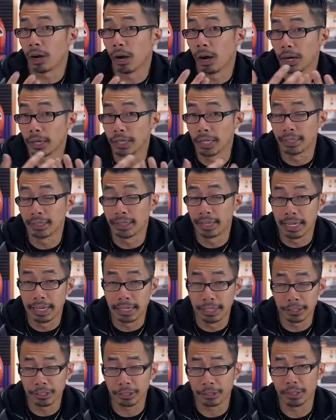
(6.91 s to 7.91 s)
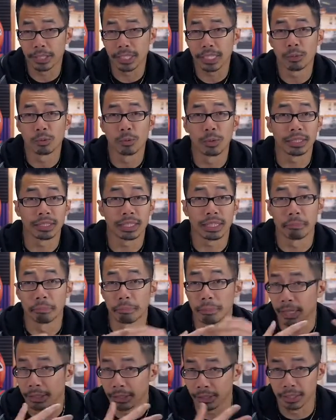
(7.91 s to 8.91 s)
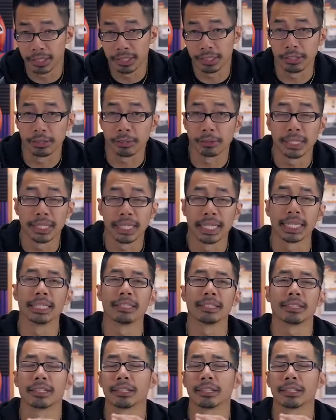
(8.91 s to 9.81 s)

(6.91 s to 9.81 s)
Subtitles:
on in the industry with the bezel-less screens,